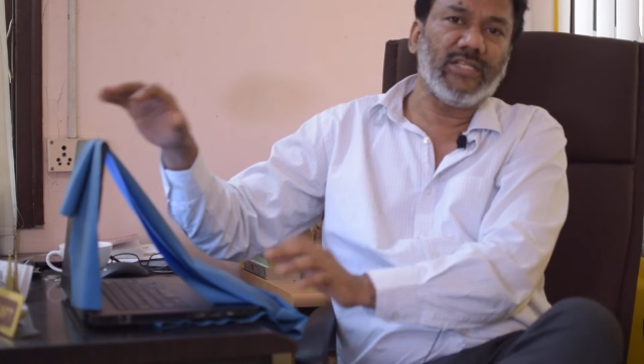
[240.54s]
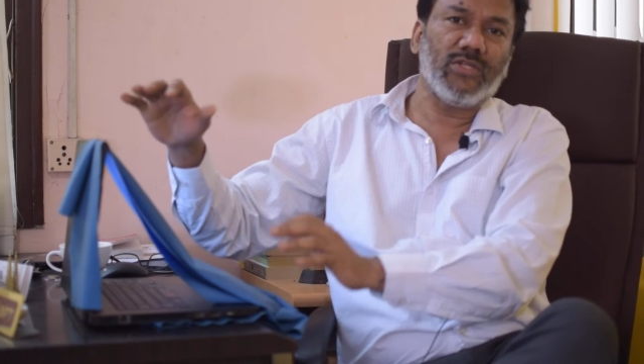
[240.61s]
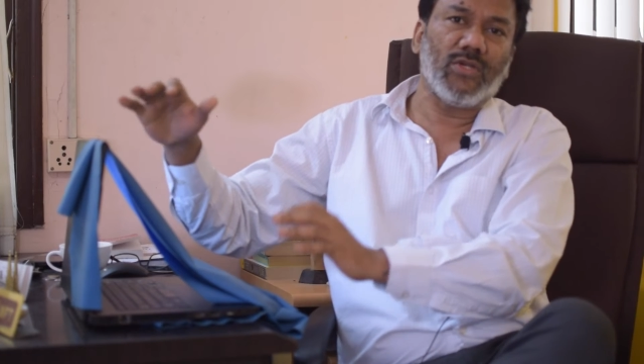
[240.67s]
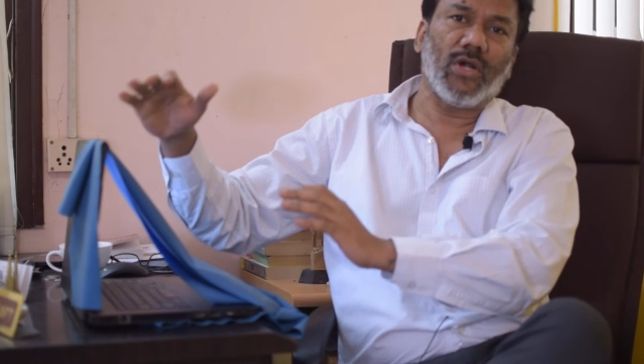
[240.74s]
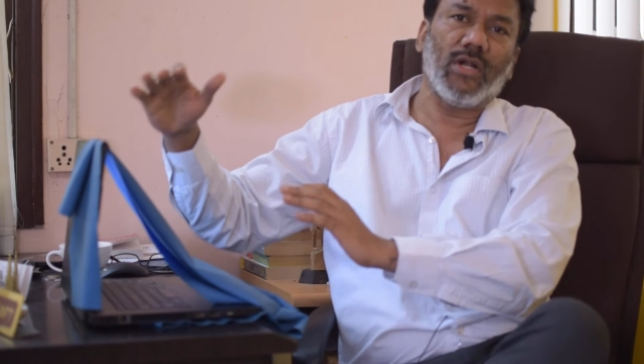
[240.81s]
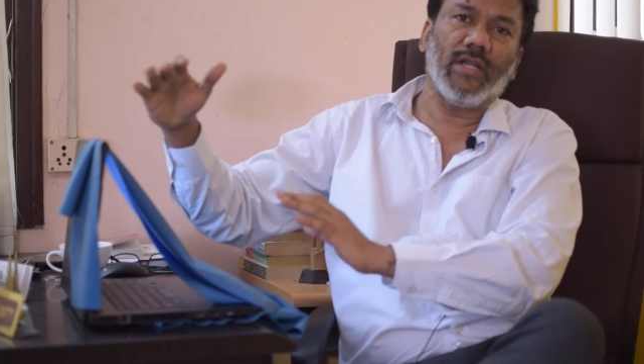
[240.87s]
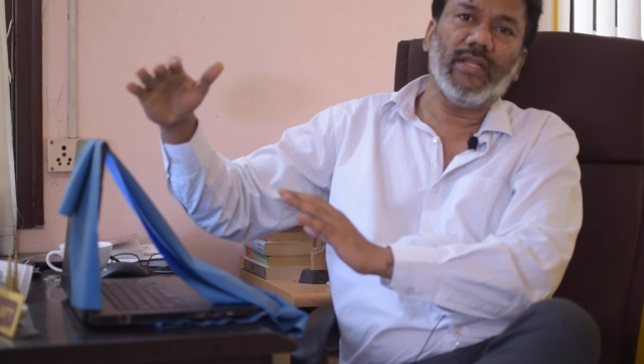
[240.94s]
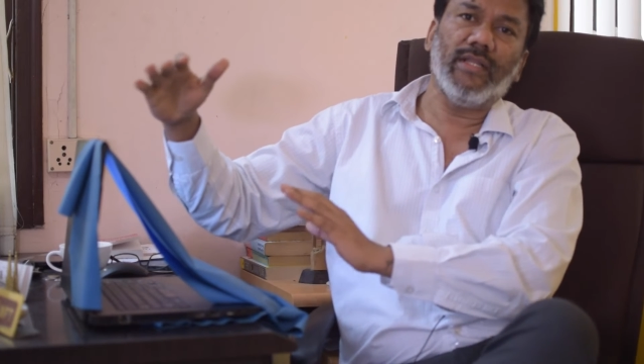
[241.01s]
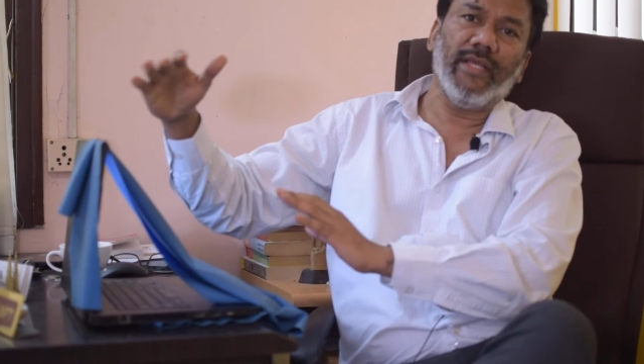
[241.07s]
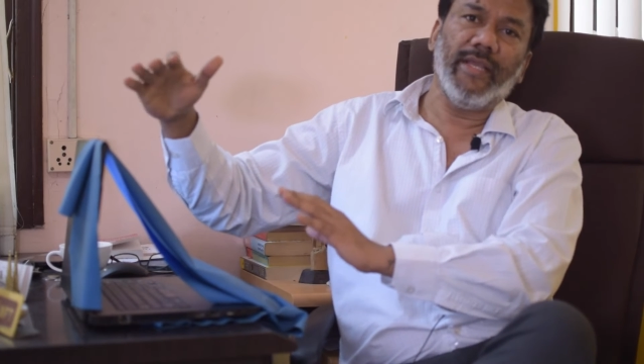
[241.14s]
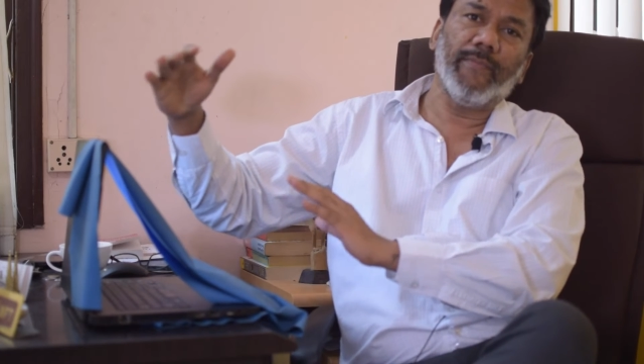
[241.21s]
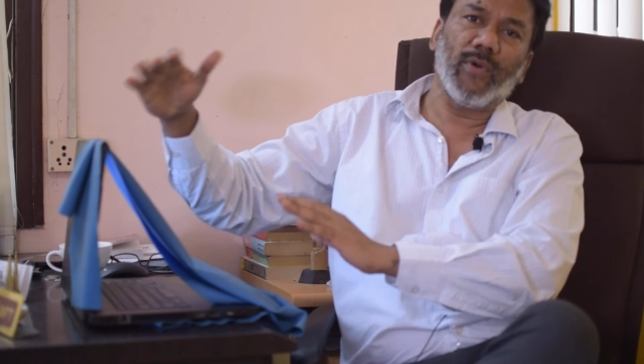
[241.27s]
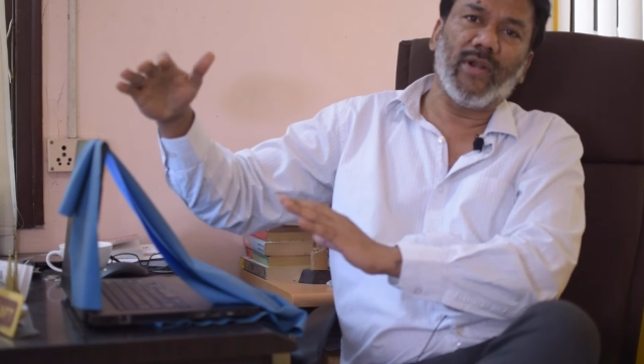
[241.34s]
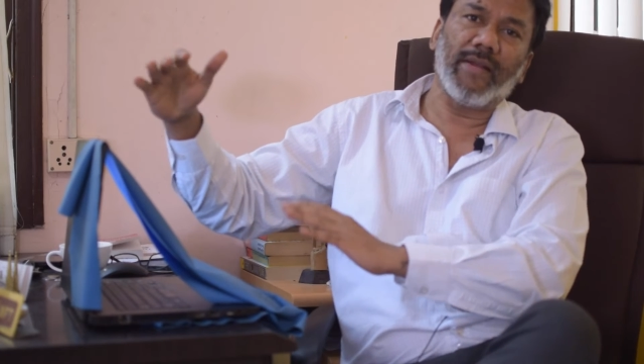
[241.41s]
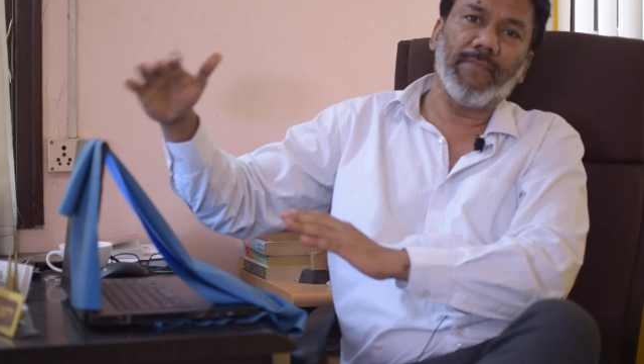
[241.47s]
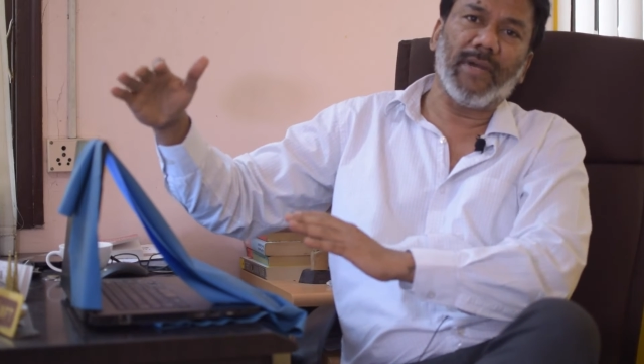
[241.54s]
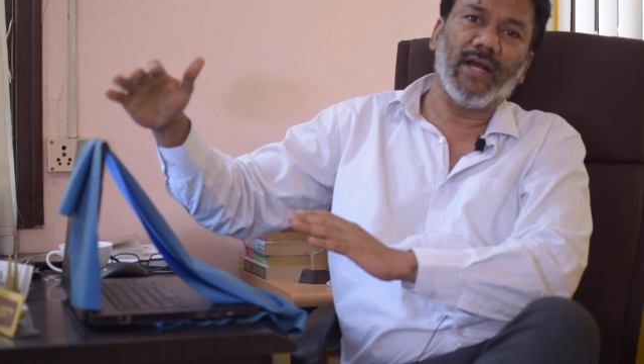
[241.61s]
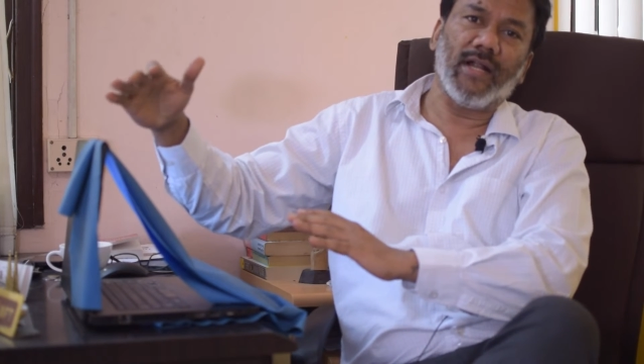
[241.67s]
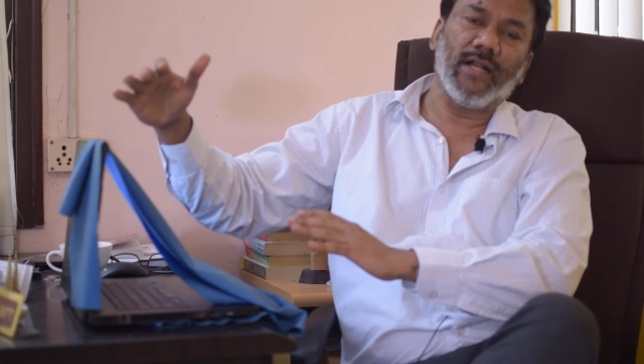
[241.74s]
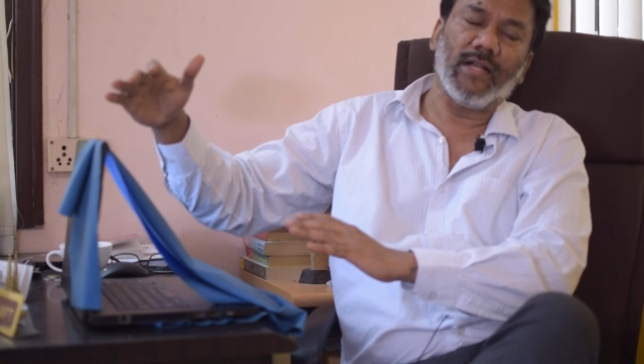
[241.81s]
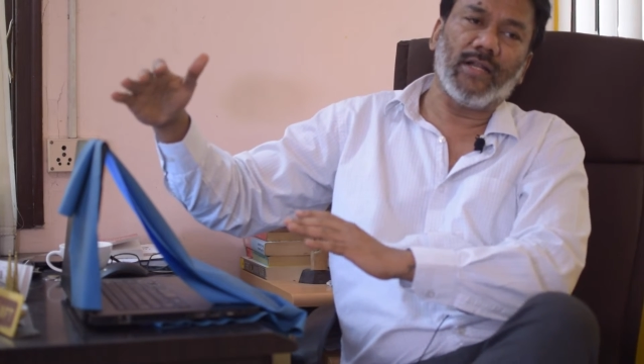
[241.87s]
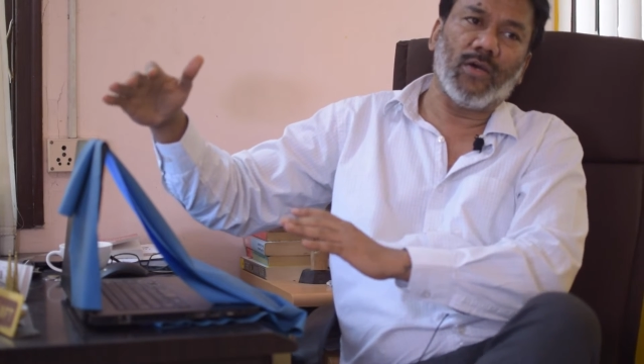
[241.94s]
not the important
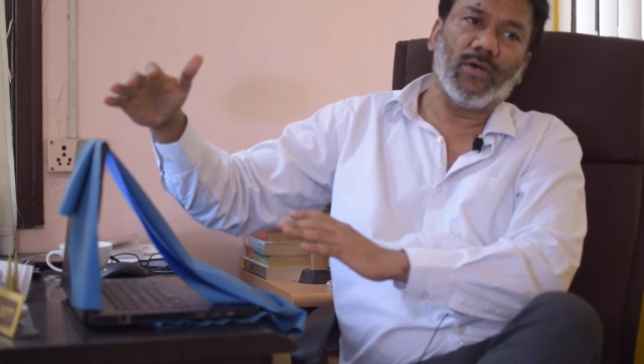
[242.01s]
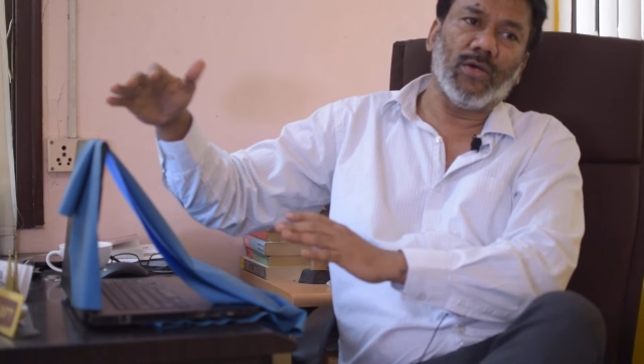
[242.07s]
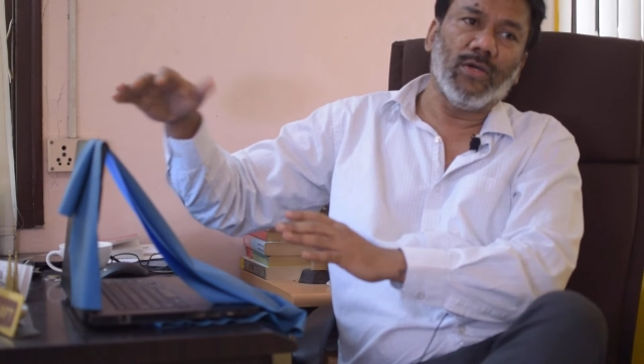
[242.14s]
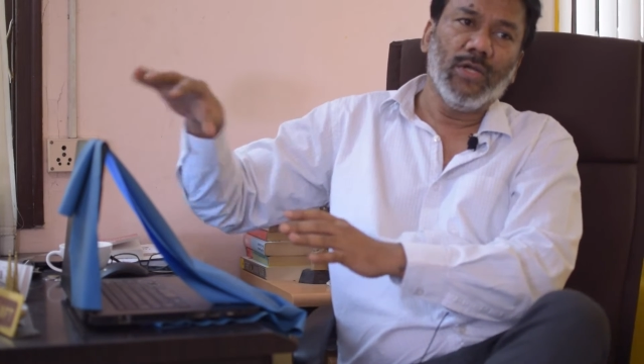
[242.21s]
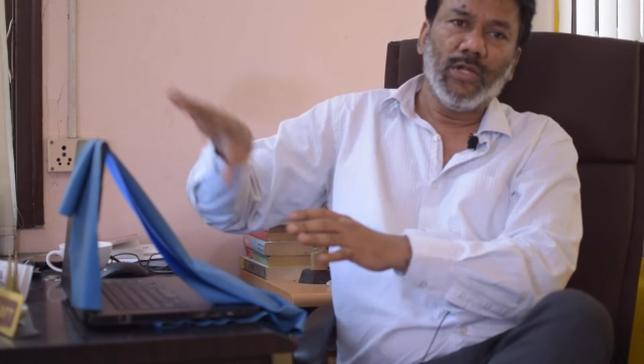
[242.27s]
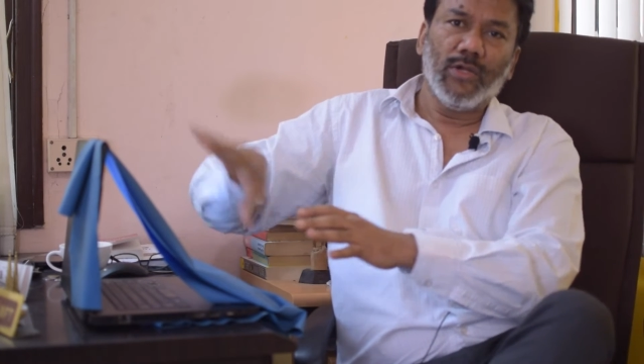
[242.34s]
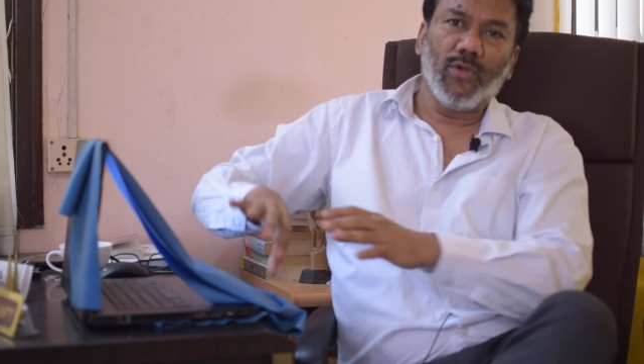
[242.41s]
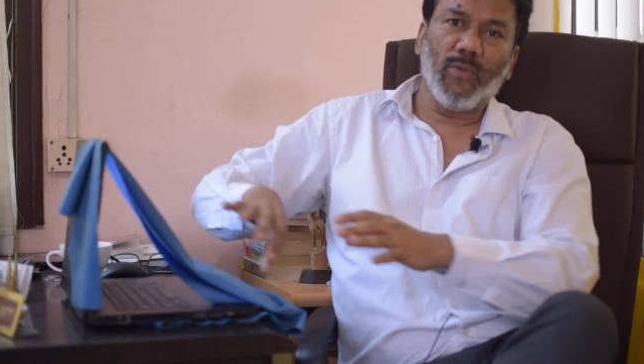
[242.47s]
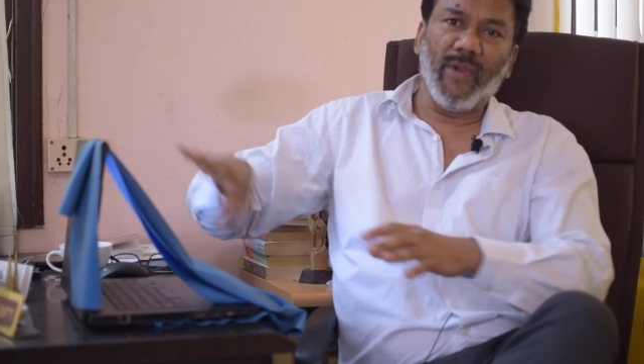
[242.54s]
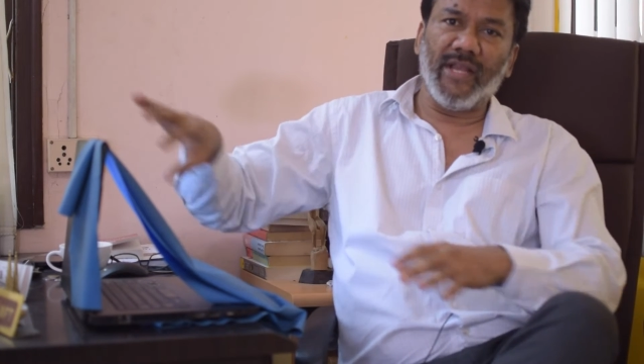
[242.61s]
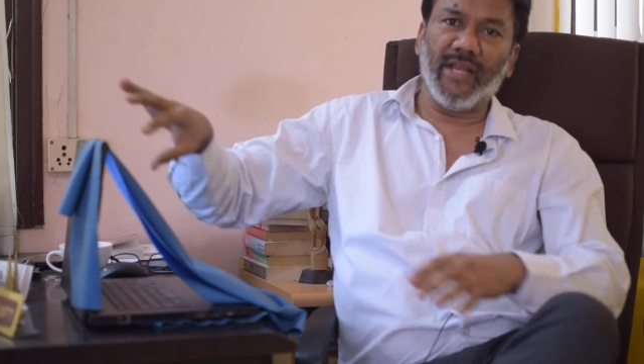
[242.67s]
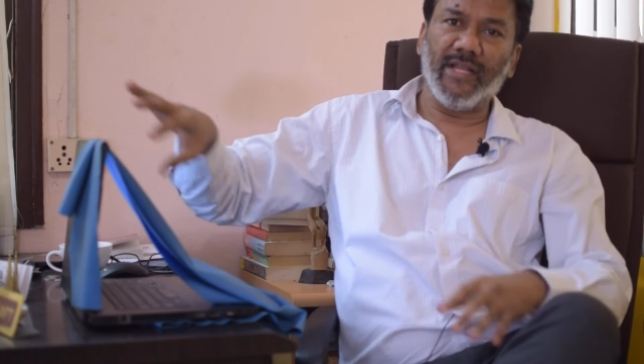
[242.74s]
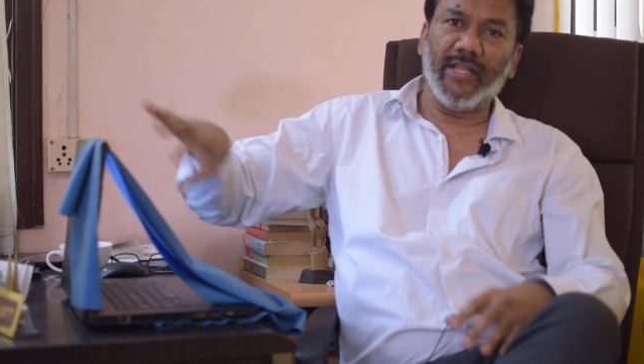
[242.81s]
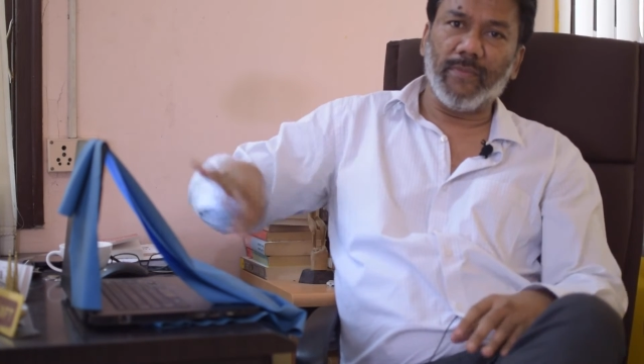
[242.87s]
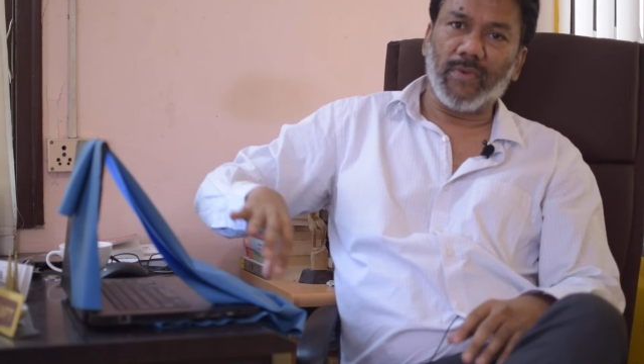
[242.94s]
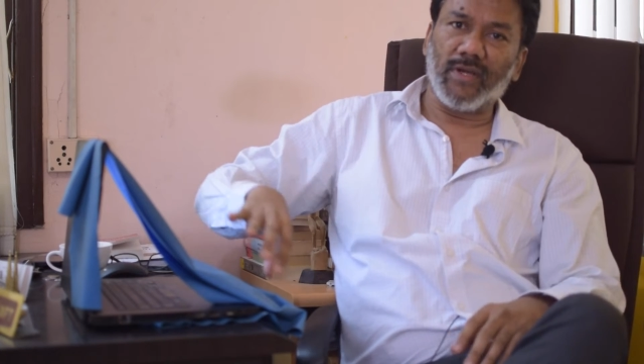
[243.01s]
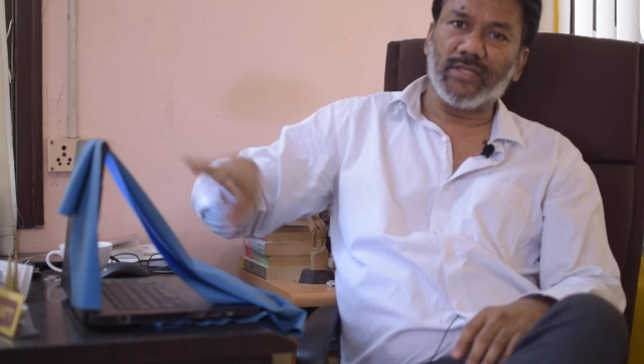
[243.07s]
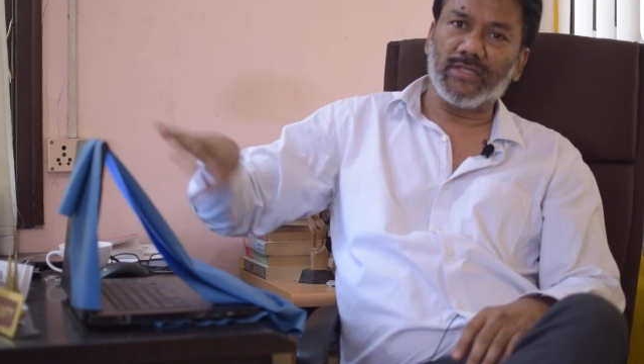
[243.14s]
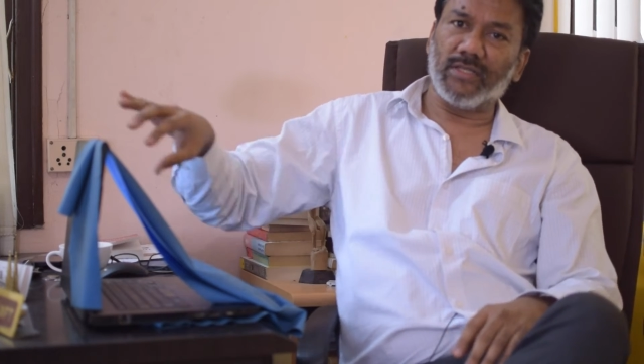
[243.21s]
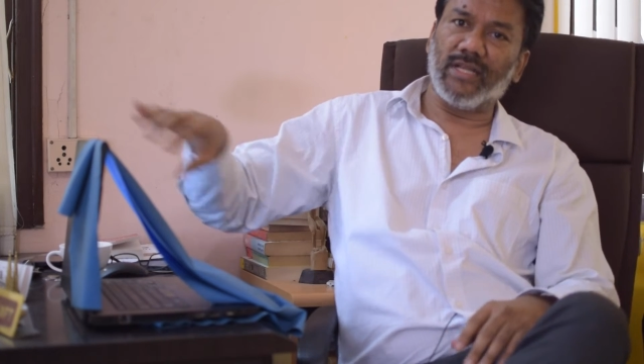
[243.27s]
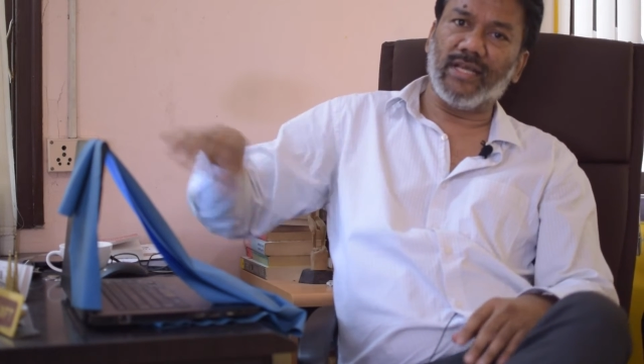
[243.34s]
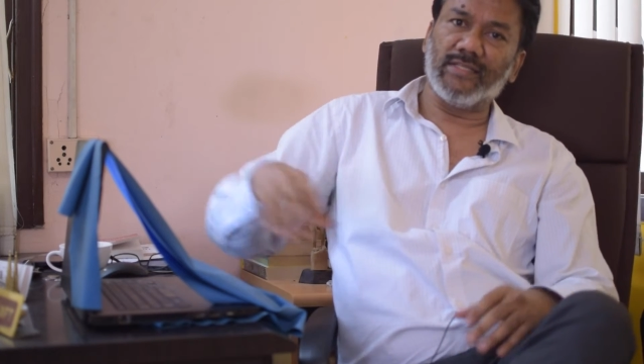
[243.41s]
part to maintain the muscle.